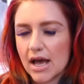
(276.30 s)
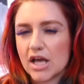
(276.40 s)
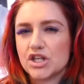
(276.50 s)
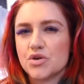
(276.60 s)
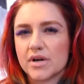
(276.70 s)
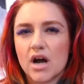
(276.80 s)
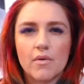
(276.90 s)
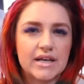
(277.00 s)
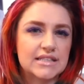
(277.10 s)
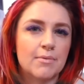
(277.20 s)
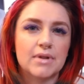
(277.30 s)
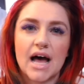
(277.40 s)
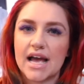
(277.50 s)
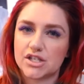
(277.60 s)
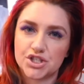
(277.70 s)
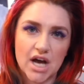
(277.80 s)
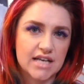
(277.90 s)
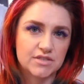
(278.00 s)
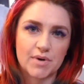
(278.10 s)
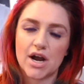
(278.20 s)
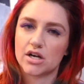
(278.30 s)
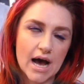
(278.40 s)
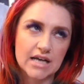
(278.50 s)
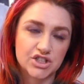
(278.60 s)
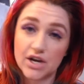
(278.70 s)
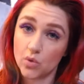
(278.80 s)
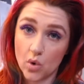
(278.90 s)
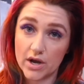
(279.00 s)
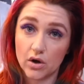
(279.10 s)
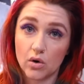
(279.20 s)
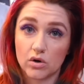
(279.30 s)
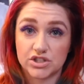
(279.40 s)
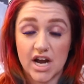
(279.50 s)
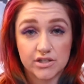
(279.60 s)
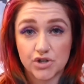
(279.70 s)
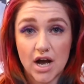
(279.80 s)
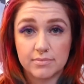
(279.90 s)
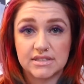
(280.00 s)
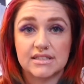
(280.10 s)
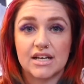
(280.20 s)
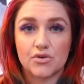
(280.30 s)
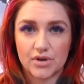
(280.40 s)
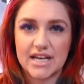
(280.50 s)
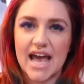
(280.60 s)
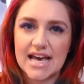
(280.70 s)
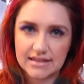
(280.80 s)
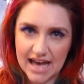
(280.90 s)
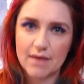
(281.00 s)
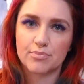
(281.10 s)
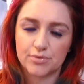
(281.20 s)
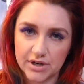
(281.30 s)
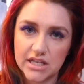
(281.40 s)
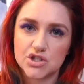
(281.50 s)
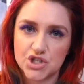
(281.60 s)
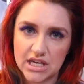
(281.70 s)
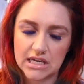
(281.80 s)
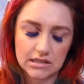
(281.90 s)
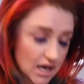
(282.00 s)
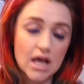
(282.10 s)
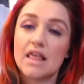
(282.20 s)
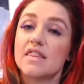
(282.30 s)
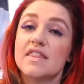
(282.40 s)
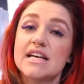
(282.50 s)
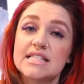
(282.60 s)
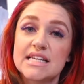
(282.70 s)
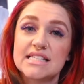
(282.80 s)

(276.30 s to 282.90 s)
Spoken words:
You can always apply a shine spray, shine oil, or shine drops to create that pretty sheen. This